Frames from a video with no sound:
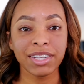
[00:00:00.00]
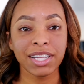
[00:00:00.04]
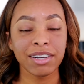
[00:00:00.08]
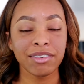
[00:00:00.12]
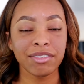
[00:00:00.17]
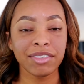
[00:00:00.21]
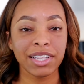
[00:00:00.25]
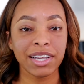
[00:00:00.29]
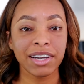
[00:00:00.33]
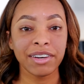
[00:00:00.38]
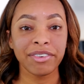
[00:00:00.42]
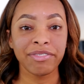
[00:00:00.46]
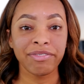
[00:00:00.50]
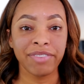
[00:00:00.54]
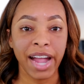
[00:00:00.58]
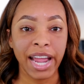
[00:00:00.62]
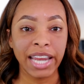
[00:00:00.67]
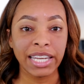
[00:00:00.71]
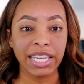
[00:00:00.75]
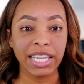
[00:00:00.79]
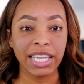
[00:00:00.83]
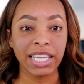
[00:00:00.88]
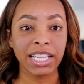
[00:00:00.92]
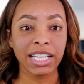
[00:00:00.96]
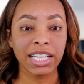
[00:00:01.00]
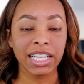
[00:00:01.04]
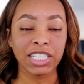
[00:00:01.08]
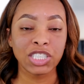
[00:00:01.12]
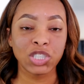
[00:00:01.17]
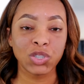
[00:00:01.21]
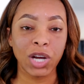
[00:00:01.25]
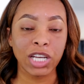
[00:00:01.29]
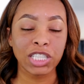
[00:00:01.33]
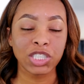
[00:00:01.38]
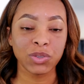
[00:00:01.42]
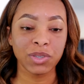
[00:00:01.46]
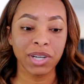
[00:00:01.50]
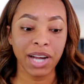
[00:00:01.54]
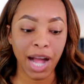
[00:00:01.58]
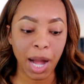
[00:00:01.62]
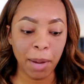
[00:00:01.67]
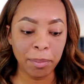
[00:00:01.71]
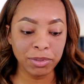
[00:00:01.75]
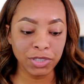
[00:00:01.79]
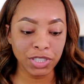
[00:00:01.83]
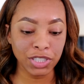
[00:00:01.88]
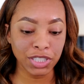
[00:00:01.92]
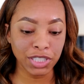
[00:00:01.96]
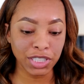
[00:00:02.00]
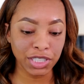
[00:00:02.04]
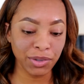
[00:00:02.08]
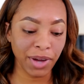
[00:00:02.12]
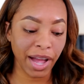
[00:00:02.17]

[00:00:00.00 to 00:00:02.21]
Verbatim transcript: love, love finding good drugstore options.